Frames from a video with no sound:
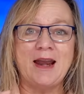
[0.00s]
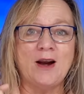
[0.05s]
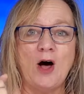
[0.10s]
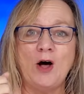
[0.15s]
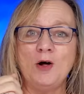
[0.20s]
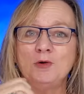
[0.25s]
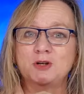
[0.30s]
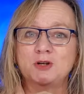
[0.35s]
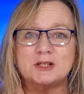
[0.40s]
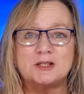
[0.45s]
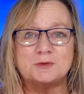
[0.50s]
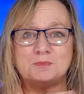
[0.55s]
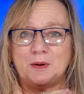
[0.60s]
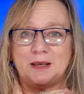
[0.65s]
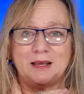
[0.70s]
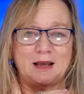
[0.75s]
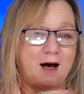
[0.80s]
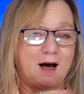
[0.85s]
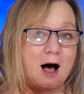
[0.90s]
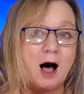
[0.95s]
and I'll just
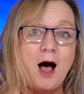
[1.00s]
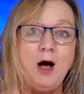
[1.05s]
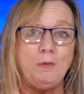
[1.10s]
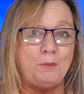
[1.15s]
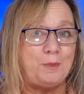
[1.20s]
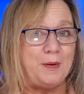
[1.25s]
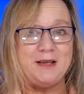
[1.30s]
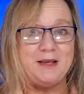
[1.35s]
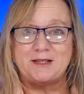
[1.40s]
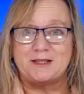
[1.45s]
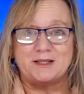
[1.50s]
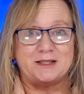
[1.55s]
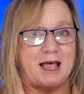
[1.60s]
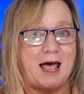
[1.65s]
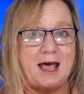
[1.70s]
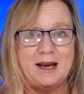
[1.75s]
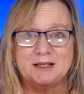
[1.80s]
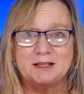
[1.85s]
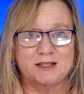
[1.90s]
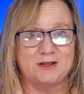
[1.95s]
be I'll be
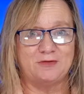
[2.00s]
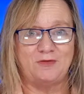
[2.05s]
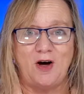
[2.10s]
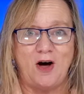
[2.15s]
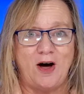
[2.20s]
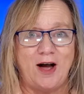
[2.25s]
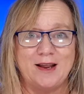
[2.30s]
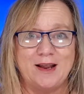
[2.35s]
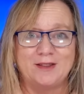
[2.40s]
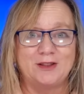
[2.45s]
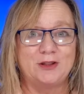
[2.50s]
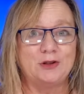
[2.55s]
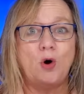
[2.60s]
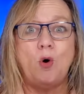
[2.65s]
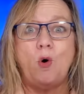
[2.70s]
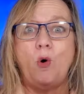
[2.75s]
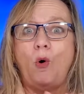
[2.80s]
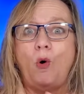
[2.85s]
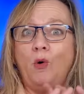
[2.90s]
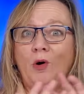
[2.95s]
satisfied
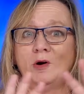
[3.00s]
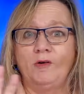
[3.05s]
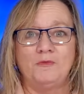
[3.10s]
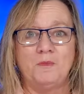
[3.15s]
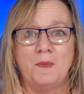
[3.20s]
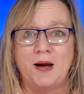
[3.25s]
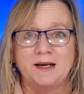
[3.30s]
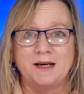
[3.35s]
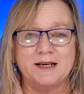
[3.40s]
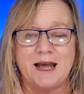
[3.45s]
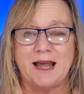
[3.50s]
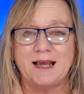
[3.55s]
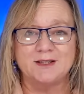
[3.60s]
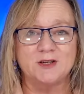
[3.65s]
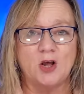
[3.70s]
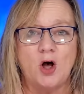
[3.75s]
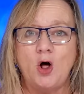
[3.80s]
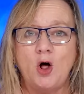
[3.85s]
all of my days.